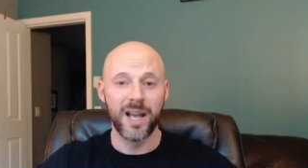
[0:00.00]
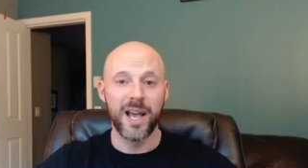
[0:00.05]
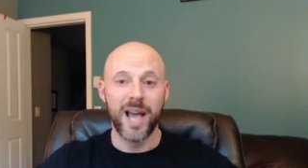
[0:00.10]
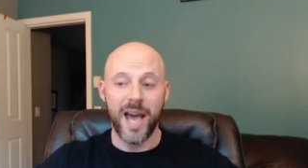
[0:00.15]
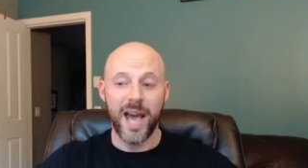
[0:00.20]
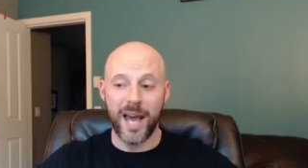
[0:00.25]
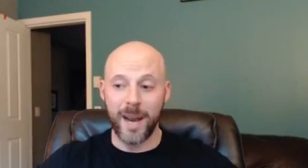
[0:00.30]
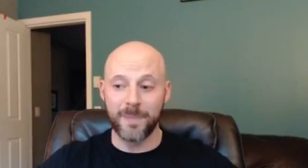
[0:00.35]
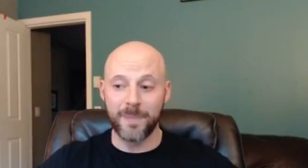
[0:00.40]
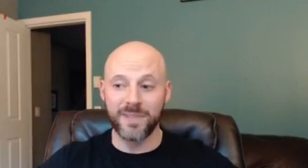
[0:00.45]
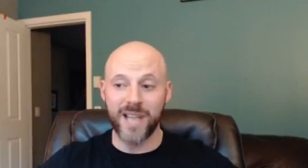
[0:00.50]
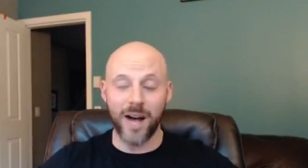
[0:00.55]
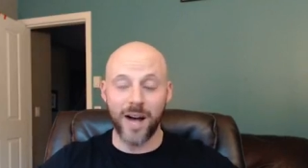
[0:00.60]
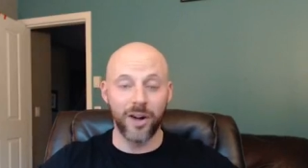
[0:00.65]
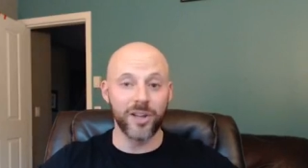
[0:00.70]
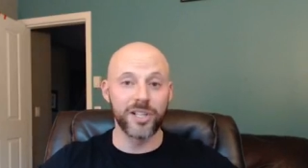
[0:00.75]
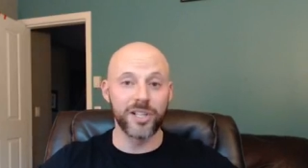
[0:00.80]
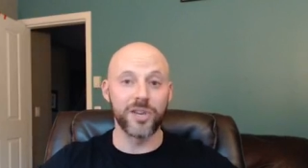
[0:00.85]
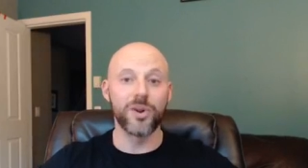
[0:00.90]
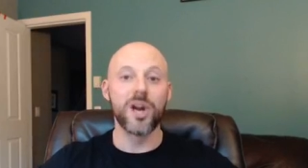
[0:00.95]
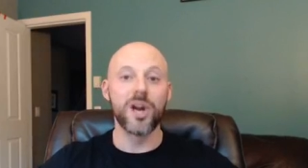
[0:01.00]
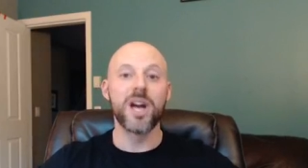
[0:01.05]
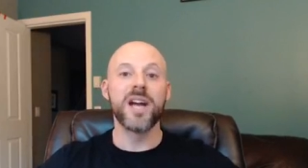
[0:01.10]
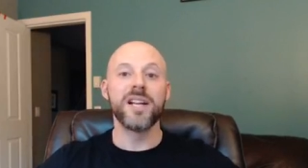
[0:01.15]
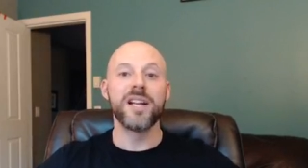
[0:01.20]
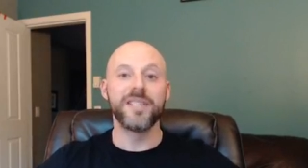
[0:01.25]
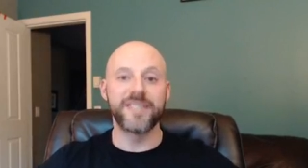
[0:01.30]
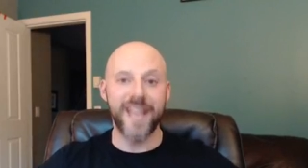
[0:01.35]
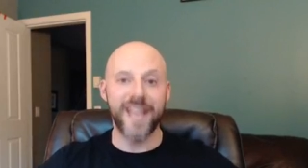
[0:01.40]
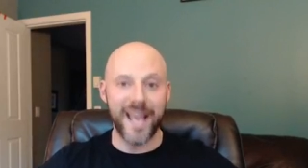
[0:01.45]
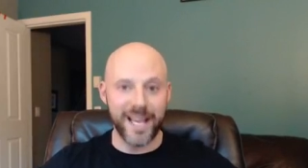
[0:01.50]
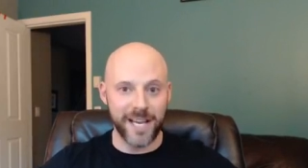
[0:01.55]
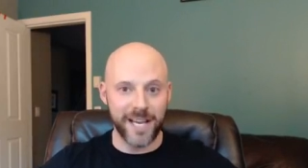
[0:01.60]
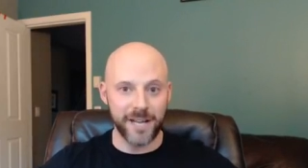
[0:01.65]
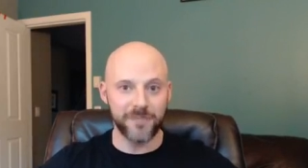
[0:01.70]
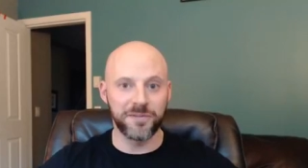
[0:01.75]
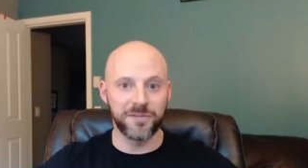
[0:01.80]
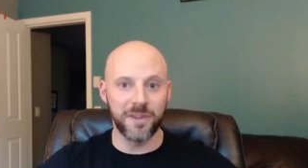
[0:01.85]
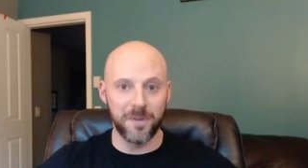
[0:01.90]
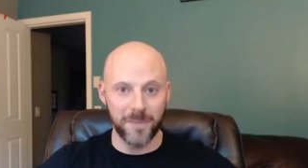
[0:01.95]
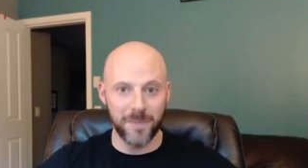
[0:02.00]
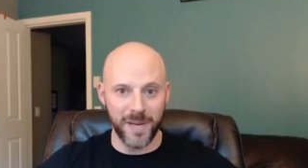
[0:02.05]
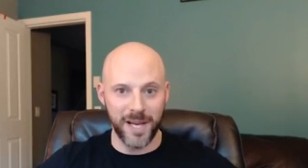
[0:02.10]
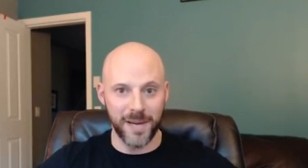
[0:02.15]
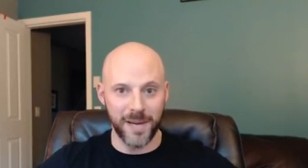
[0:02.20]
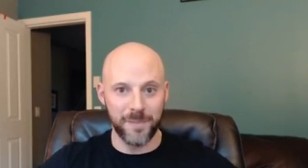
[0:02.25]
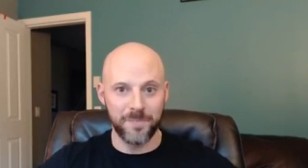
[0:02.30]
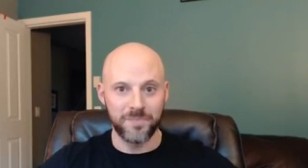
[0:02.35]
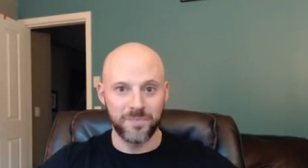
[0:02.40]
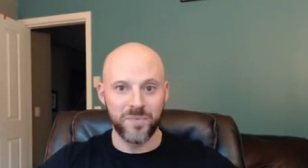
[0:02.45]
And I'm telling you, take it from me.